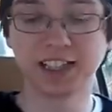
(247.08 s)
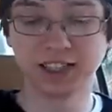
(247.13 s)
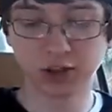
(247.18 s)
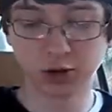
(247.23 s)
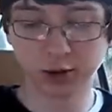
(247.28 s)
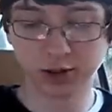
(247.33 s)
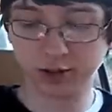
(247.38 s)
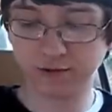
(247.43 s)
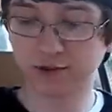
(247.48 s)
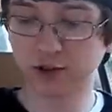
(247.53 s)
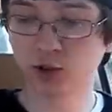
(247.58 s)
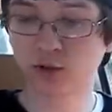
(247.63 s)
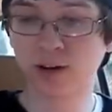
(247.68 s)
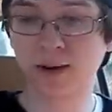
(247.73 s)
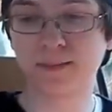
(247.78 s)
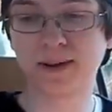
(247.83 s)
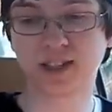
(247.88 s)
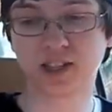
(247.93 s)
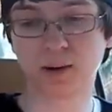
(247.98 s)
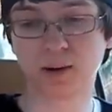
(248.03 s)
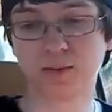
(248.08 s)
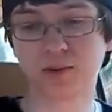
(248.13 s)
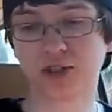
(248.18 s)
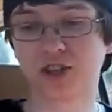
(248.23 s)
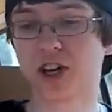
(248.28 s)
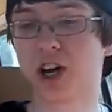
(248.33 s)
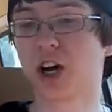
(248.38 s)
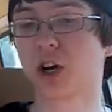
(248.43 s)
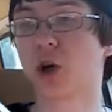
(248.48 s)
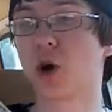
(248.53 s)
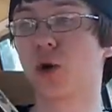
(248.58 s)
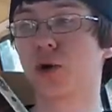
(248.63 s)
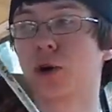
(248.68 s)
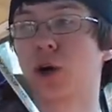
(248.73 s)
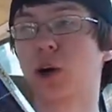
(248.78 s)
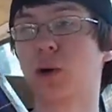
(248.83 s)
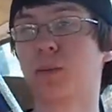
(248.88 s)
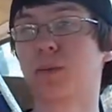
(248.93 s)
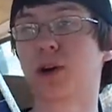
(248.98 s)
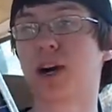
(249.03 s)
get into it. The first one I picked up was uh,
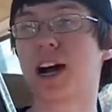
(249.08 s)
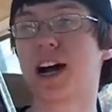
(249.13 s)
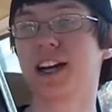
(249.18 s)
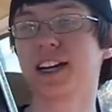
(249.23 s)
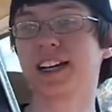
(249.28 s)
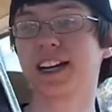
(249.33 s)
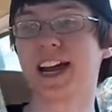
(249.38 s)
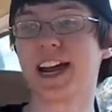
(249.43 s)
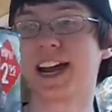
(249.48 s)
Conan O'Brien